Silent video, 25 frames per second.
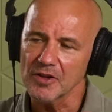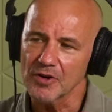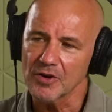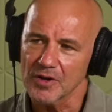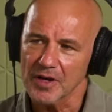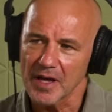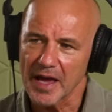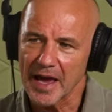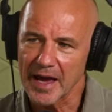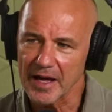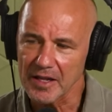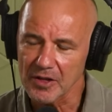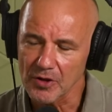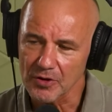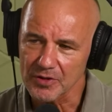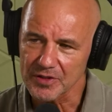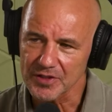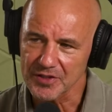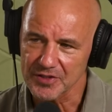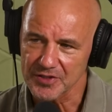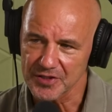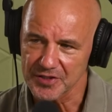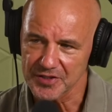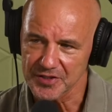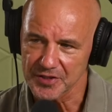long
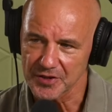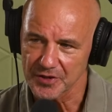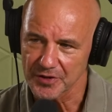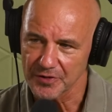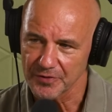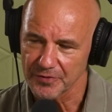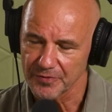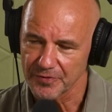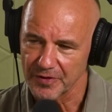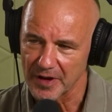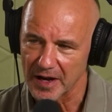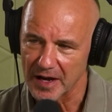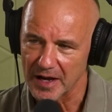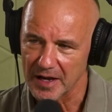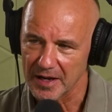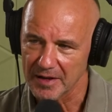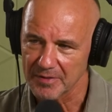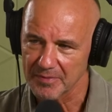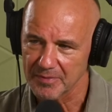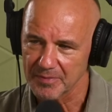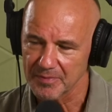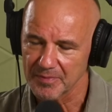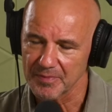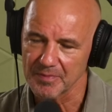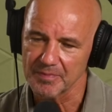did you serve
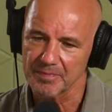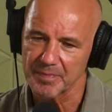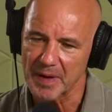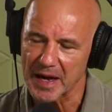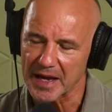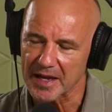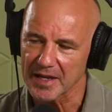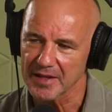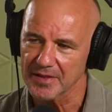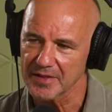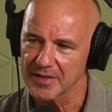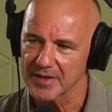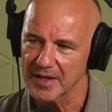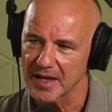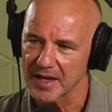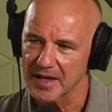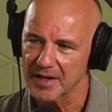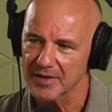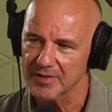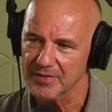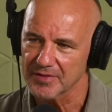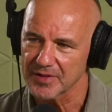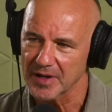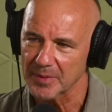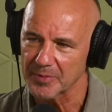back in
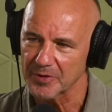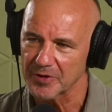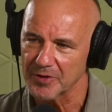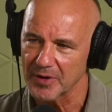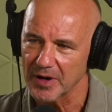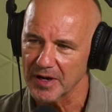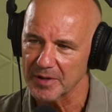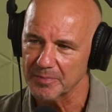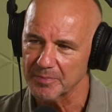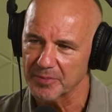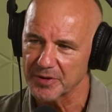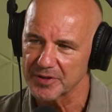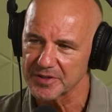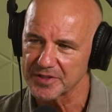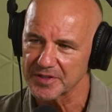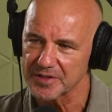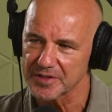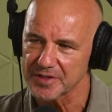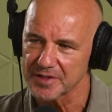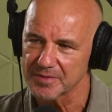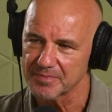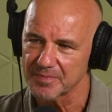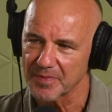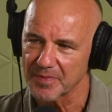WA prisons?